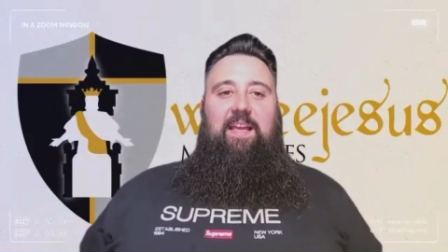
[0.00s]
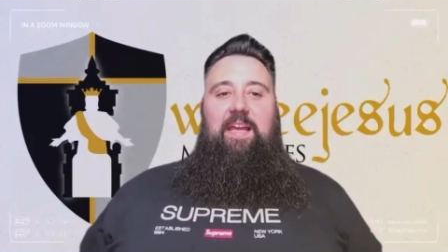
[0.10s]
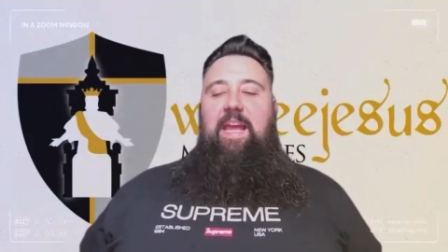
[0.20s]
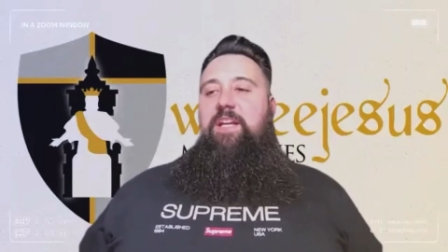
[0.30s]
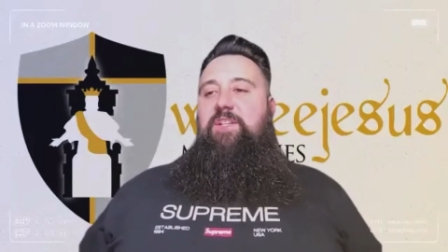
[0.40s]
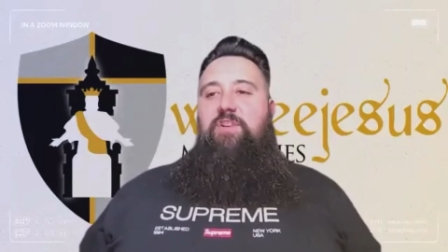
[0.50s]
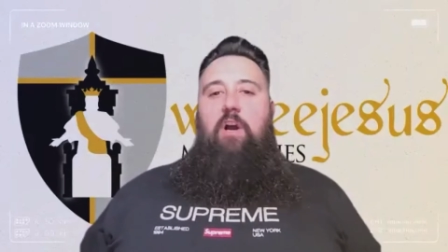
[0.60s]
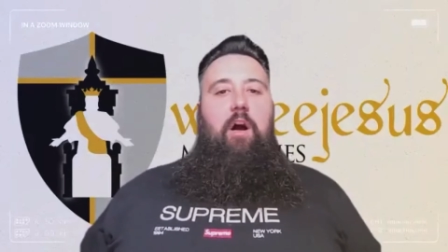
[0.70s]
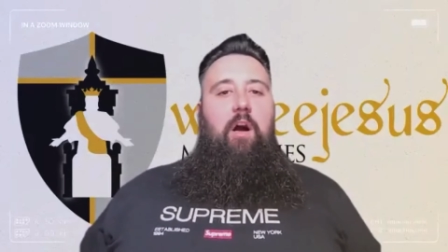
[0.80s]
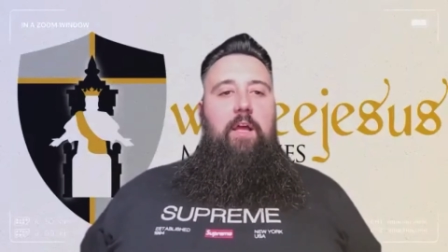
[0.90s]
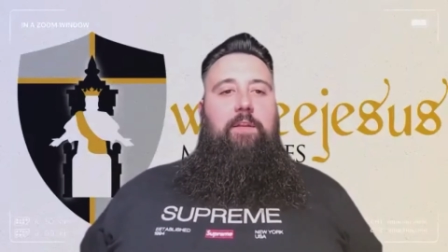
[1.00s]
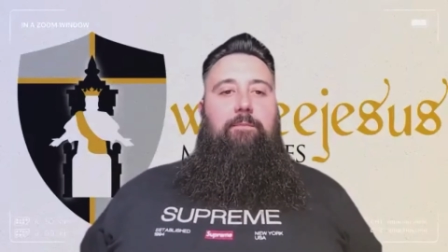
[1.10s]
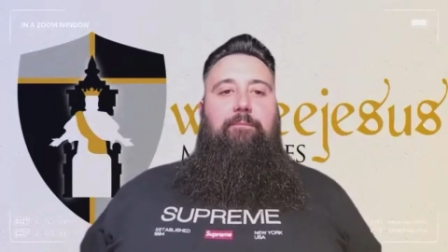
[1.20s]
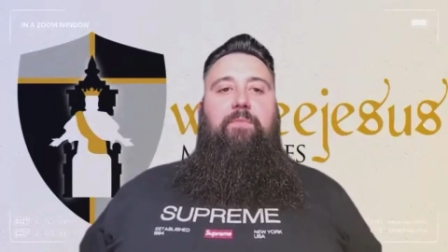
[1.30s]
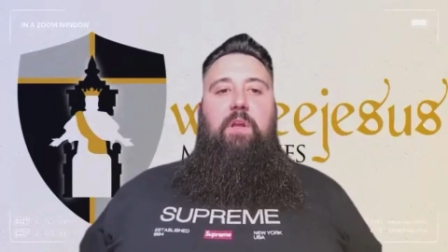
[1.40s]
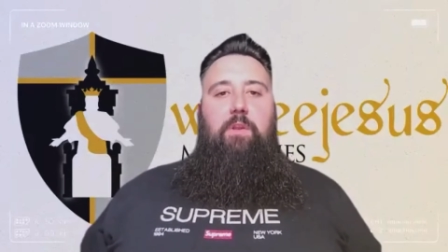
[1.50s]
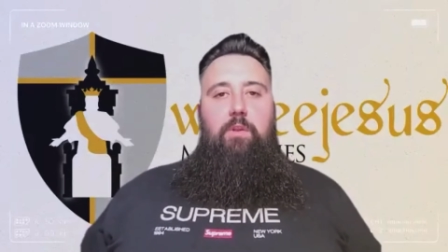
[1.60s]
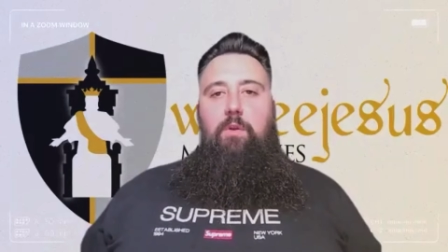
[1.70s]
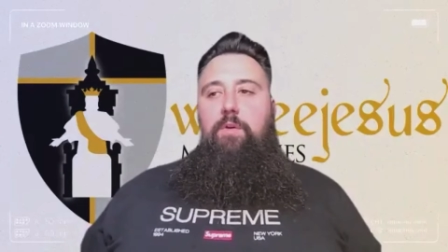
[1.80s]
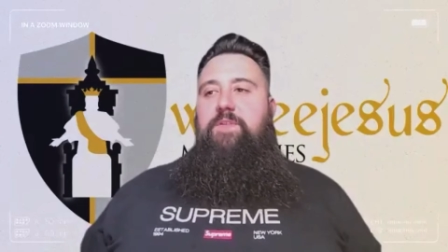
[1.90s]
And John
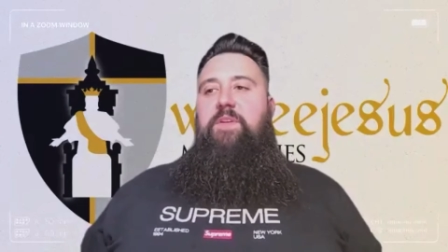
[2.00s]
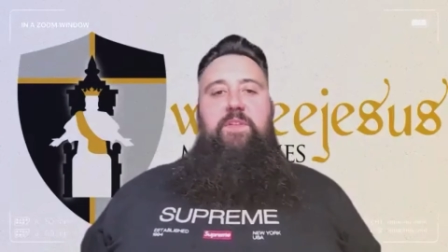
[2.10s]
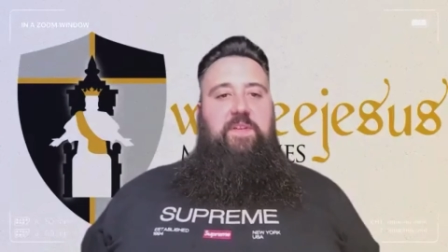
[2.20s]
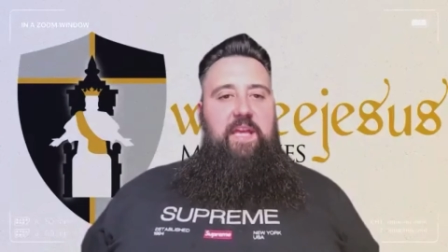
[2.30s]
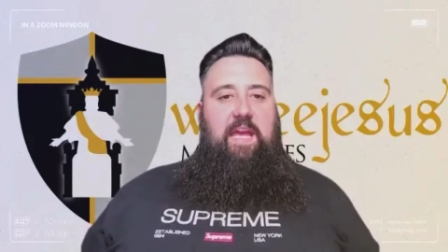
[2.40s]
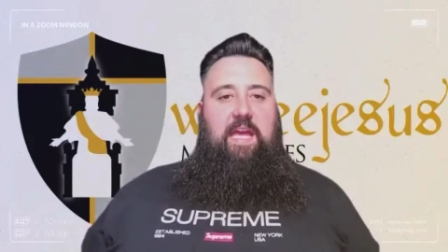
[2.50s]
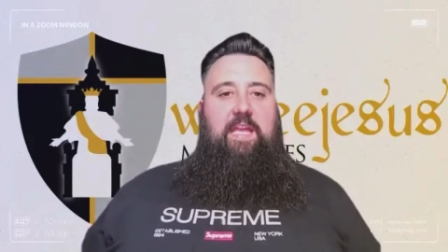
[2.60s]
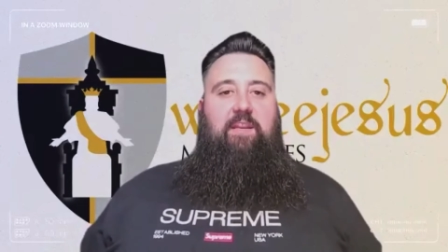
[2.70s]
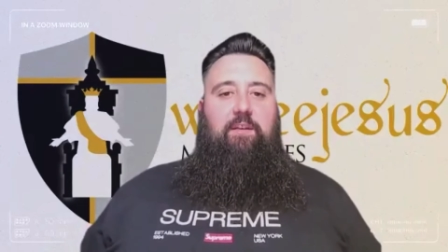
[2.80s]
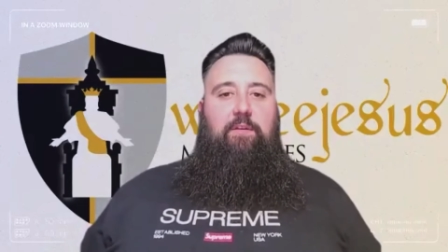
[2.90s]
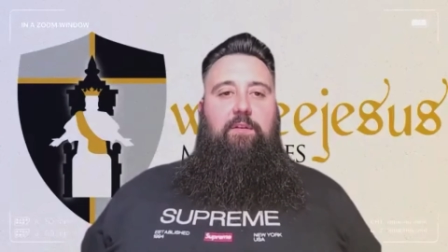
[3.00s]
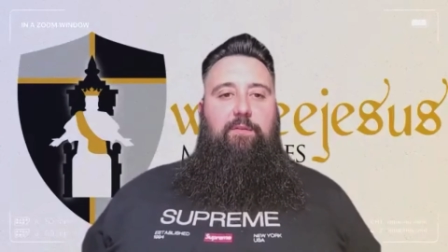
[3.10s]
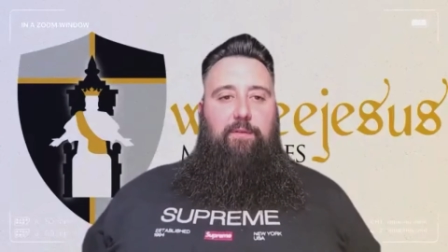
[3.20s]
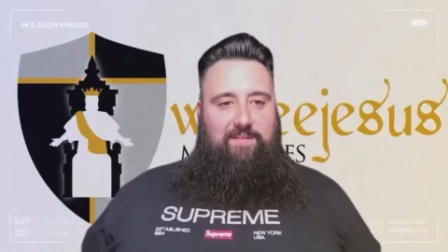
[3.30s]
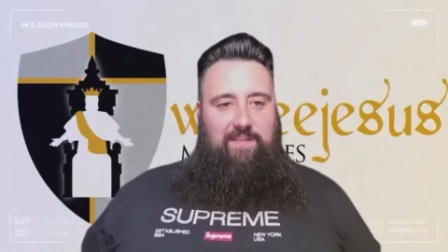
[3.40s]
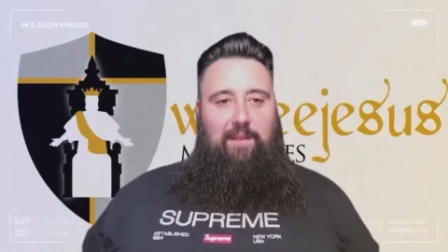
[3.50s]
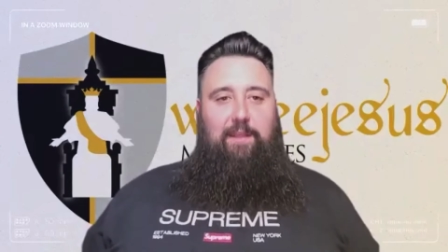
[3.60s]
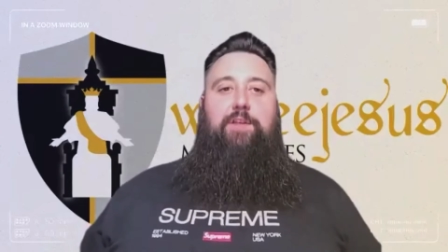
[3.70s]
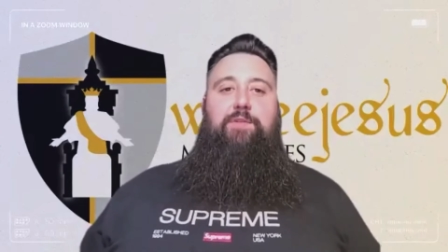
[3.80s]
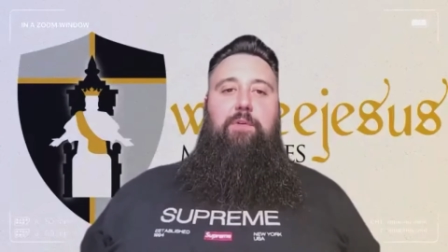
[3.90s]
loses his head for telling
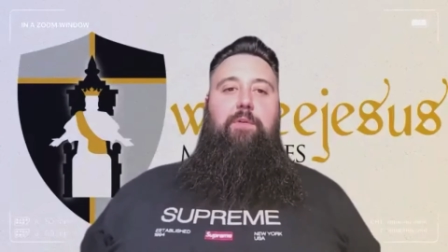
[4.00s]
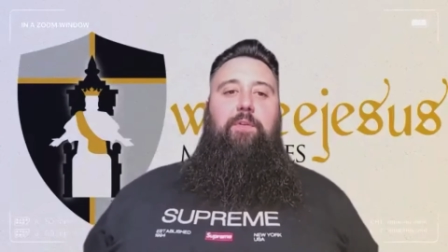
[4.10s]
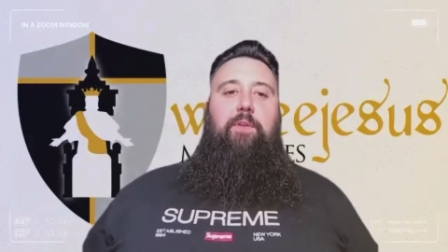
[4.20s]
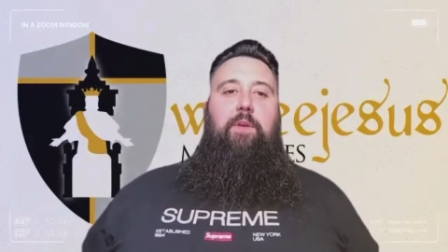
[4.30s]
the truth.